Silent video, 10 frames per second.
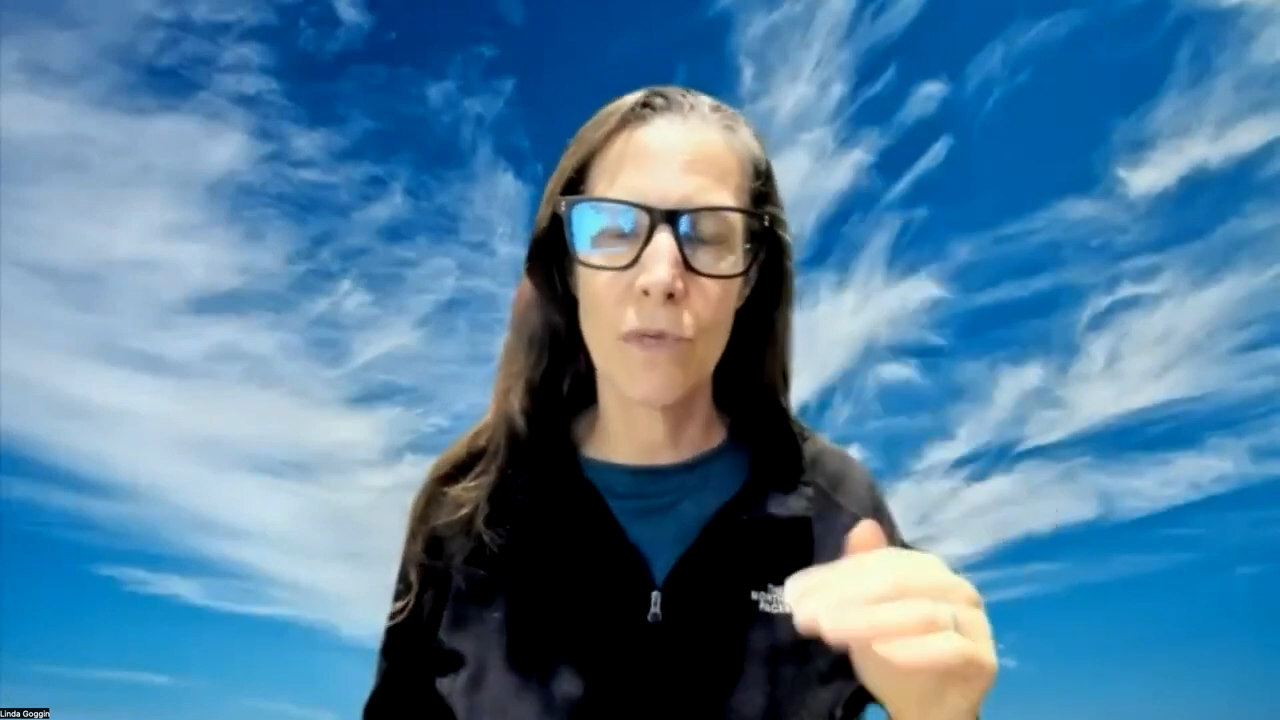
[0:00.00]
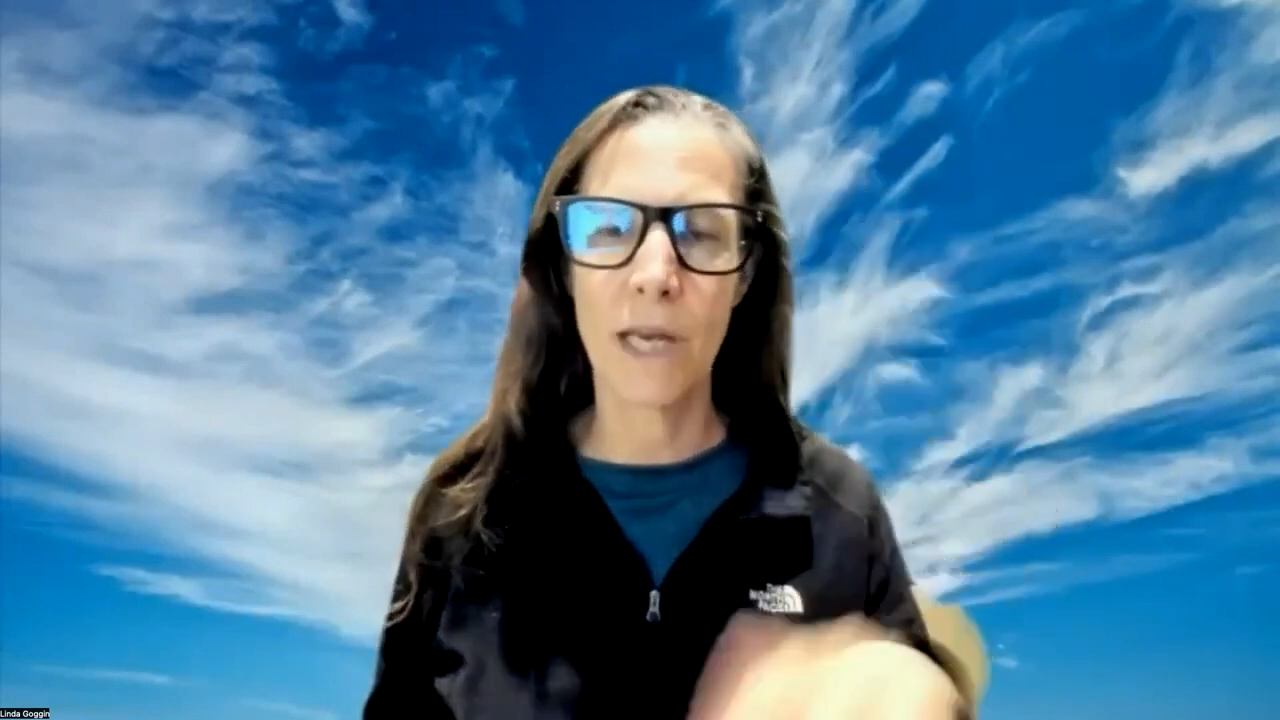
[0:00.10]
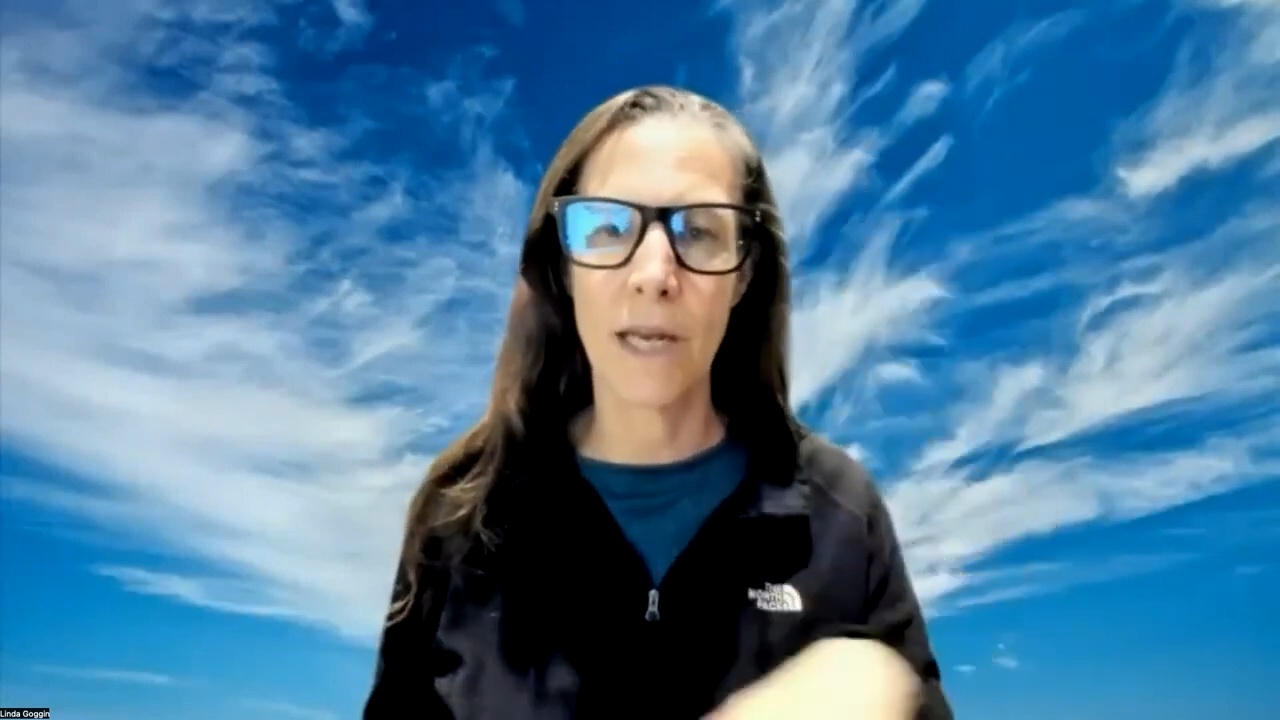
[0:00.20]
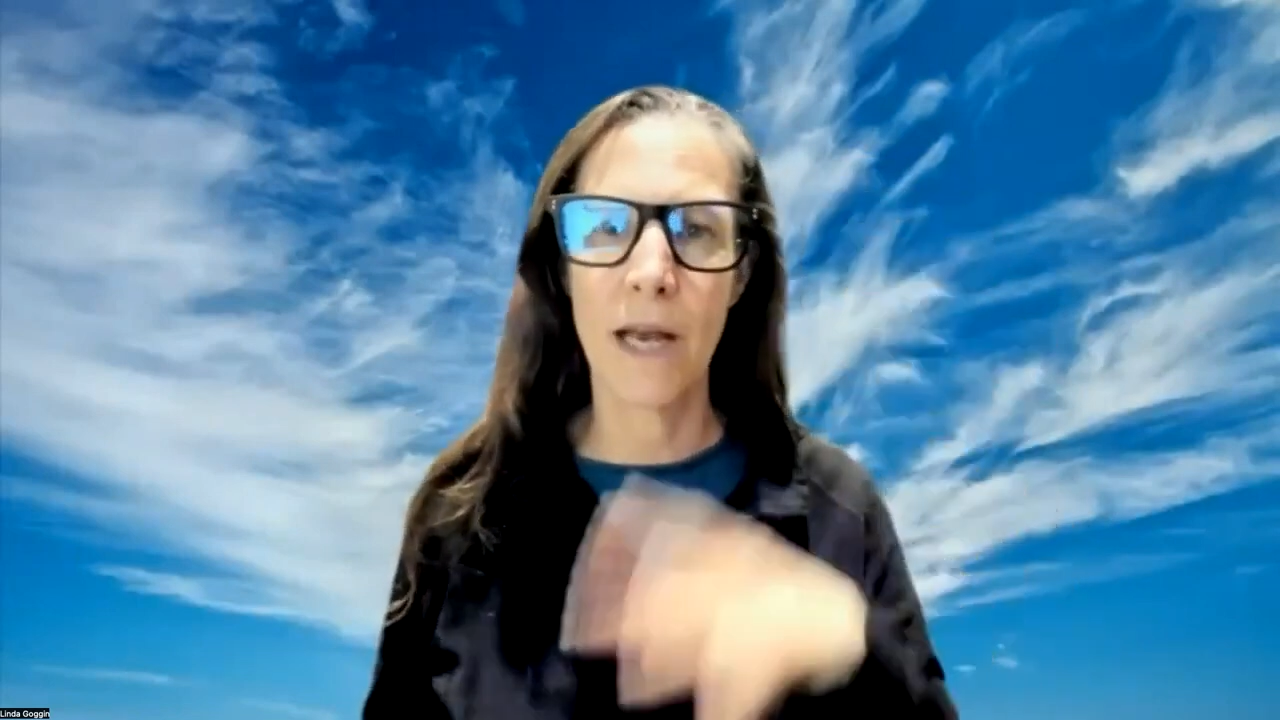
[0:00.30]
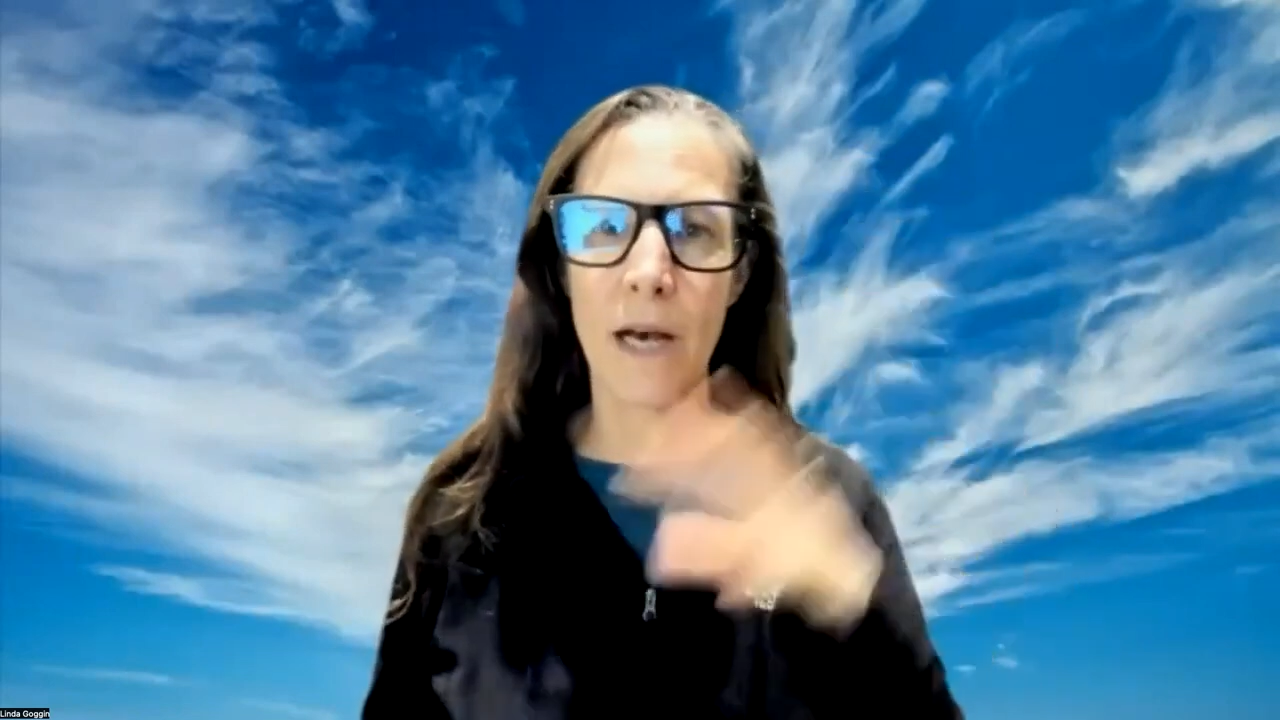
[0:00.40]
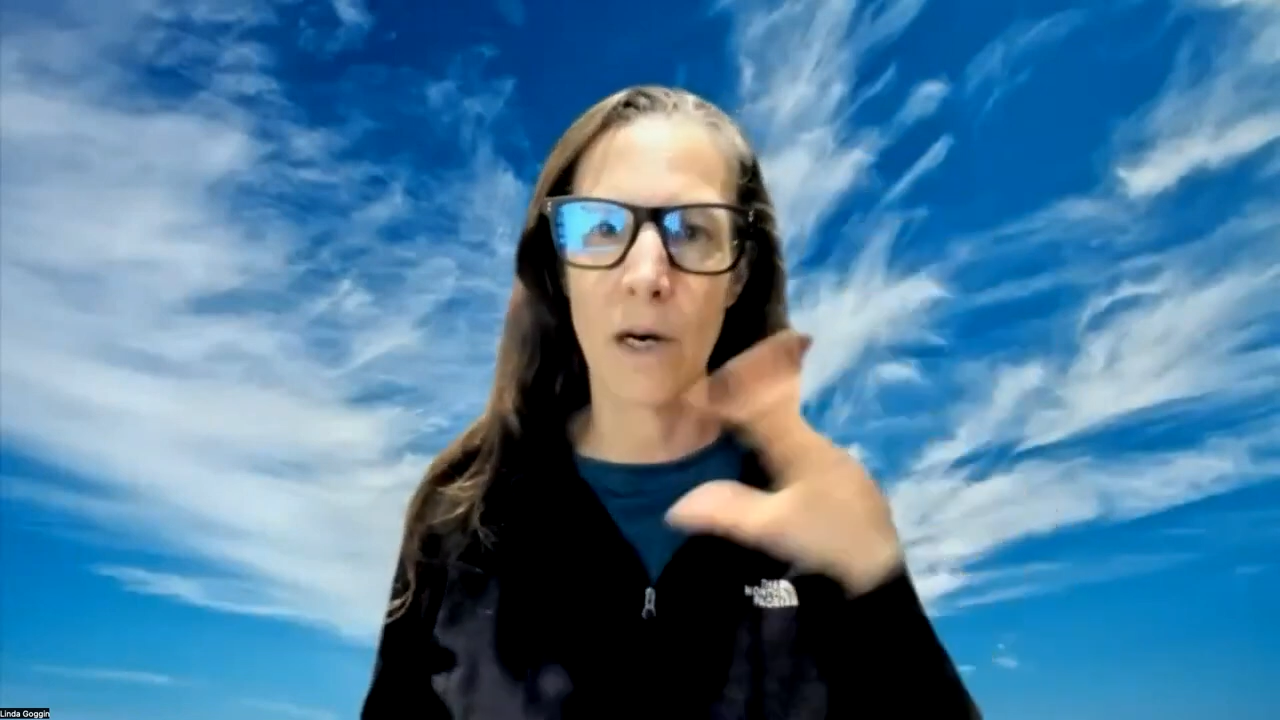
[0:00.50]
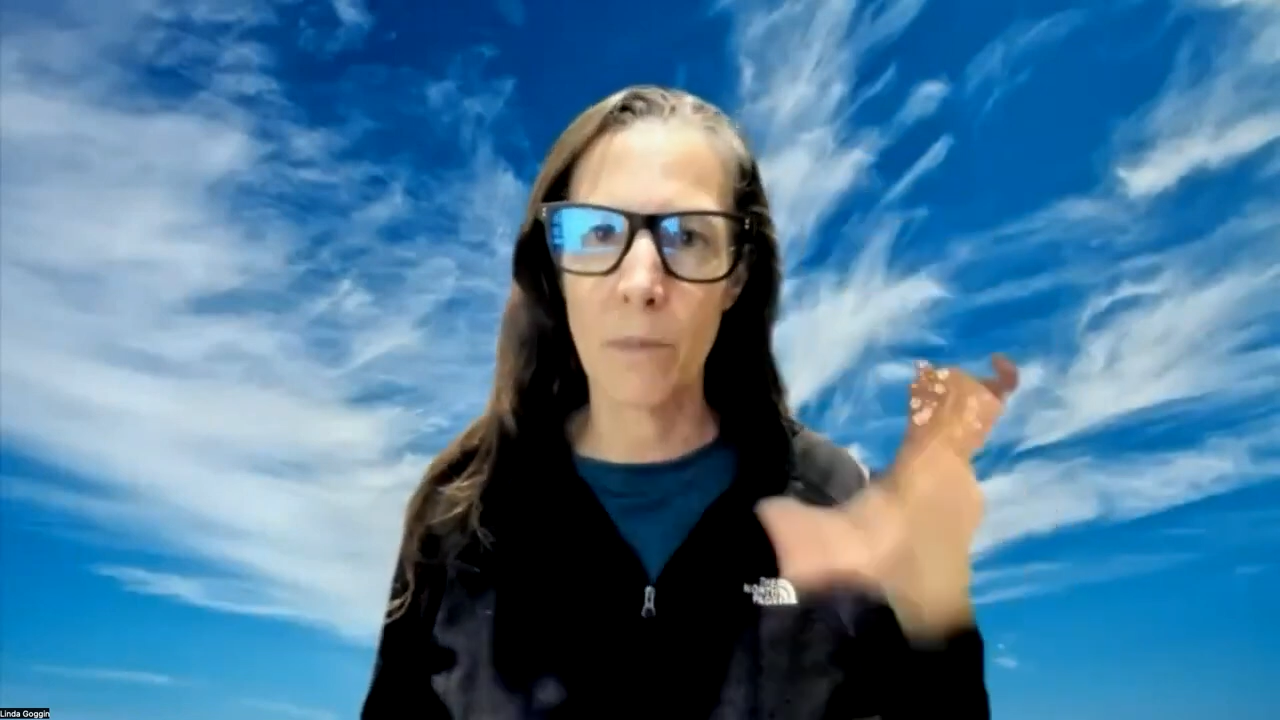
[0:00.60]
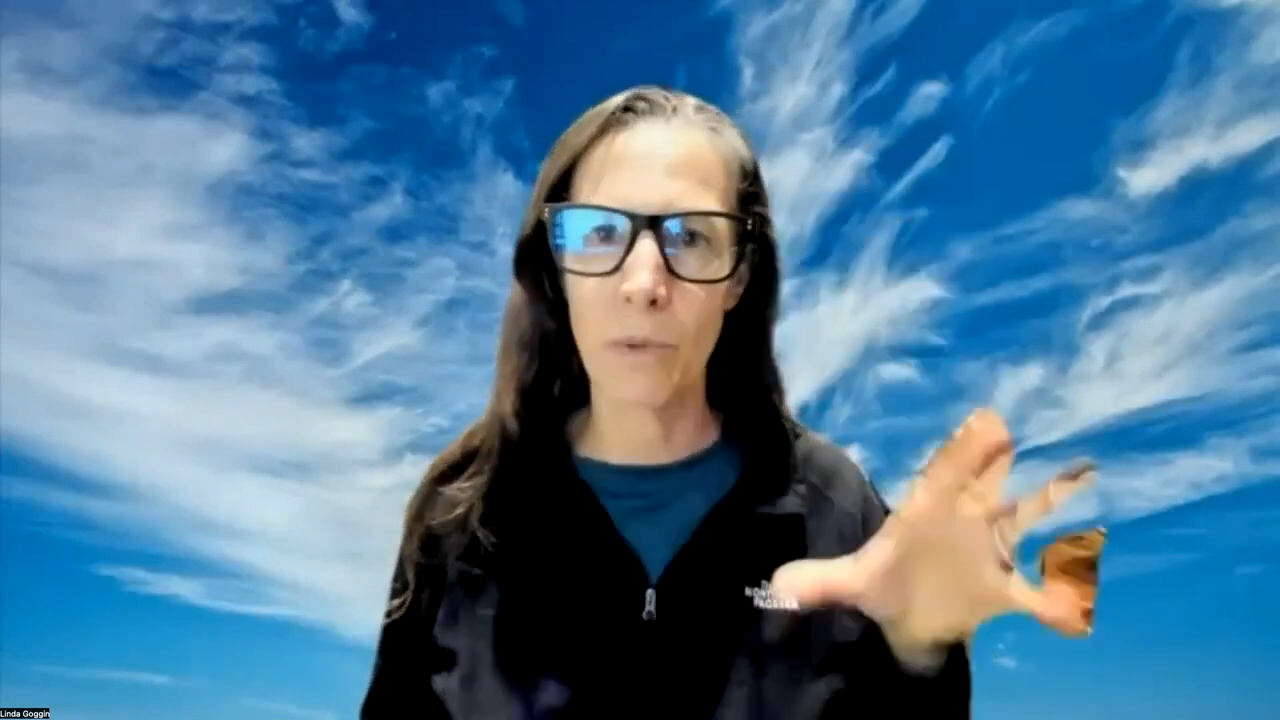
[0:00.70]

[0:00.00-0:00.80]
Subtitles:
can help